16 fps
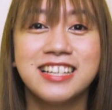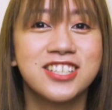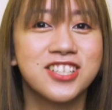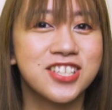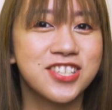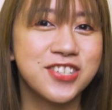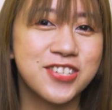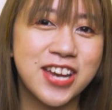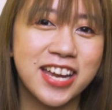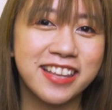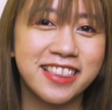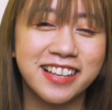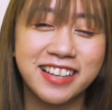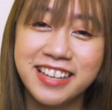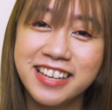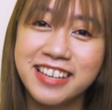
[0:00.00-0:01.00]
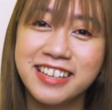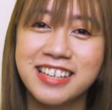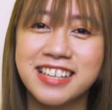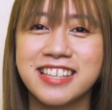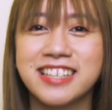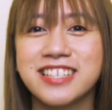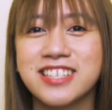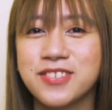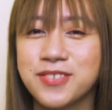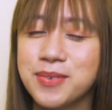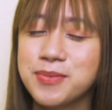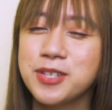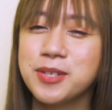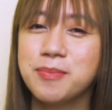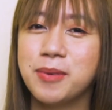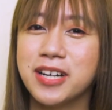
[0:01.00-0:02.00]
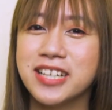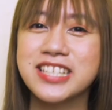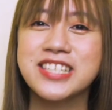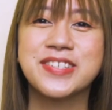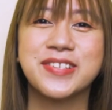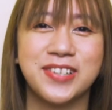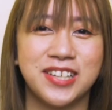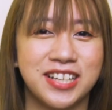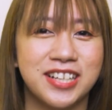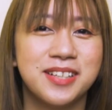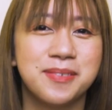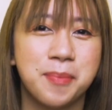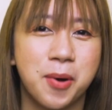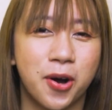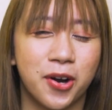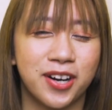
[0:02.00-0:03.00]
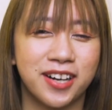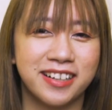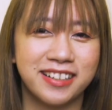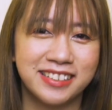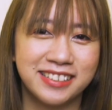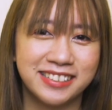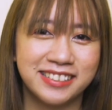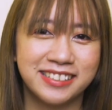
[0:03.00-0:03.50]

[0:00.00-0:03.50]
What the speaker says: Just check the link in the description box to learn more.